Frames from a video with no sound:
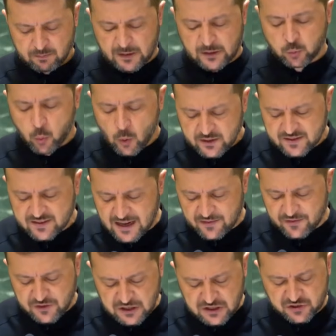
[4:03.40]
But what
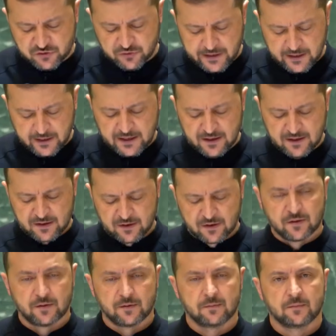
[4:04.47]
does this really
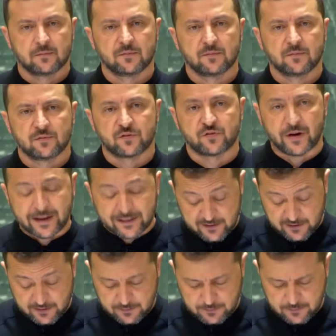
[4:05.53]

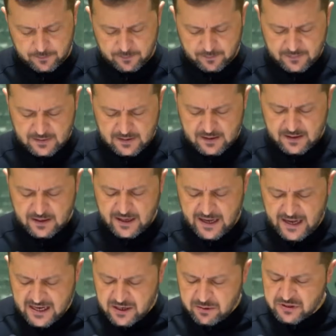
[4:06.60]
threaten?
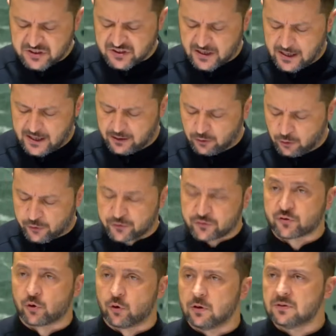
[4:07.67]
Any missile or
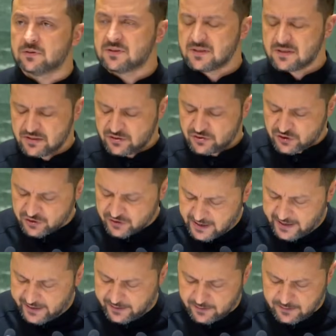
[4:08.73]
drone
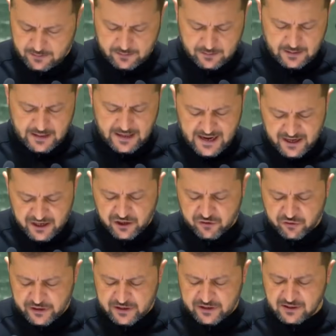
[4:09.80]
strike, any
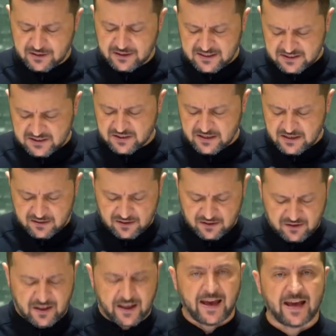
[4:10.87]
critical incident
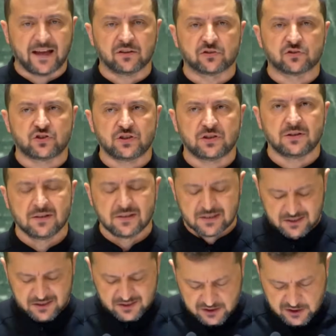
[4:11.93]
in the energy
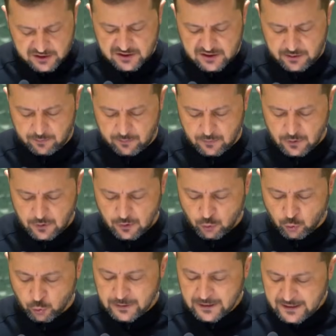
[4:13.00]
system
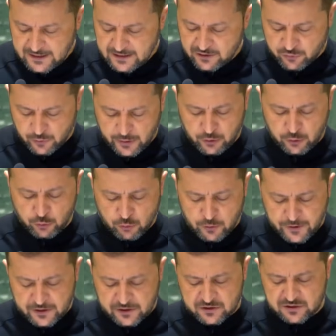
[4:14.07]
could lead to a
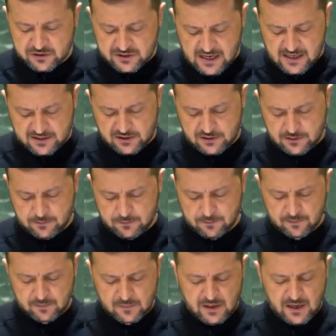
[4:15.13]
nuclear disaster.
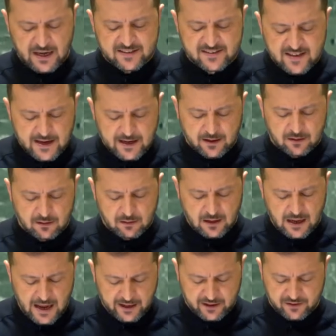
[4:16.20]
A day
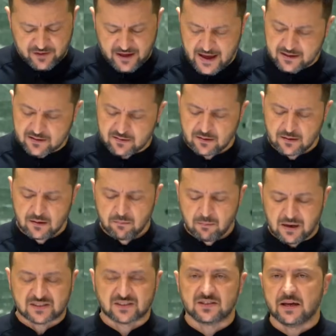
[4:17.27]
like that
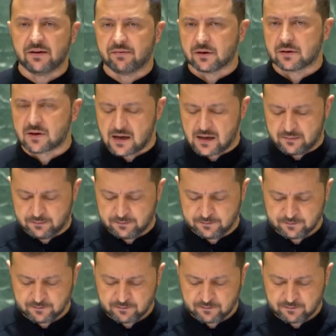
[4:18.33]
must never come.